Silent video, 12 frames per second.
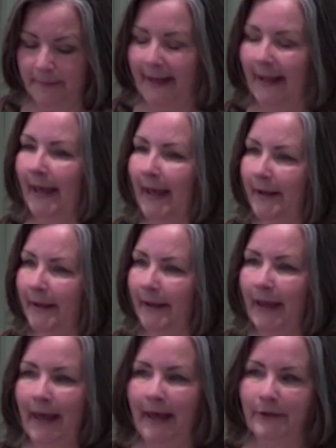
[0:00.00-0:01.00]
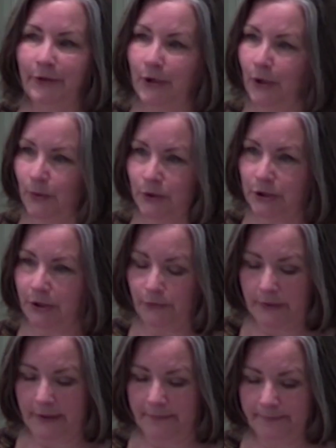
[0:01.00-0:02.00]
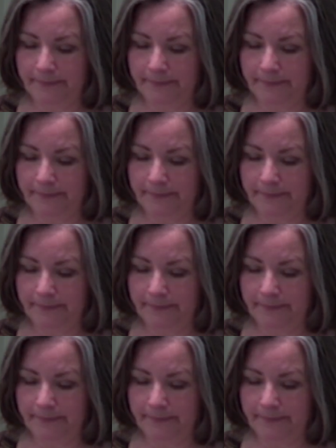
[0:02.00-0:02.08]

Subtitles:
but Hannah had no children.